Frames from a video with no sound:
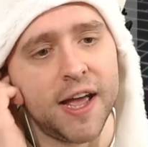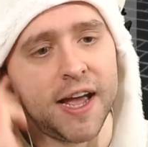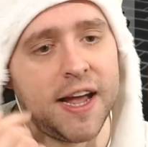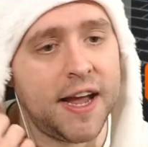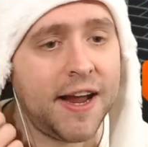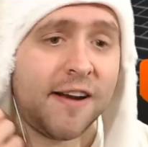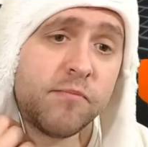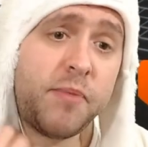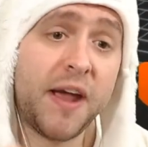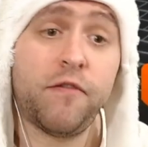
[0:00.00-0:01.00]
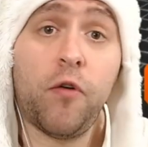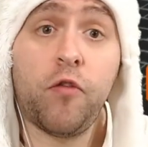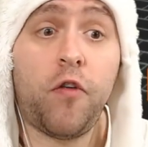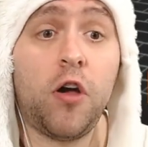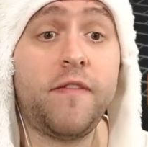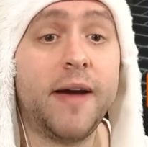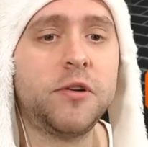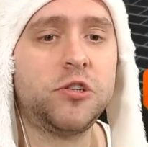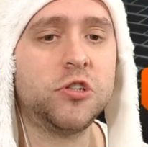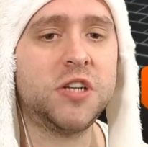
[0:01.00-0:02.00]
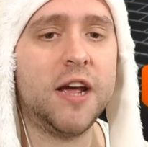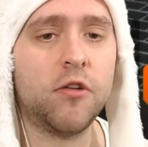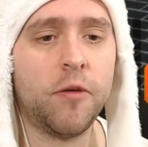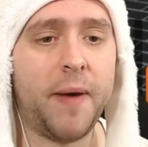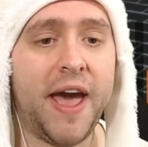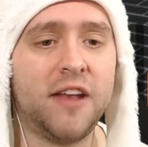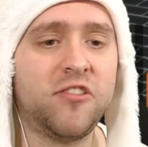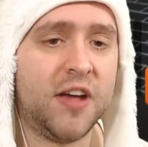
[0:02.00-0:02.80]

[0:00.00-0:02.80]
in about 4 or 5 hours just to get all the pets,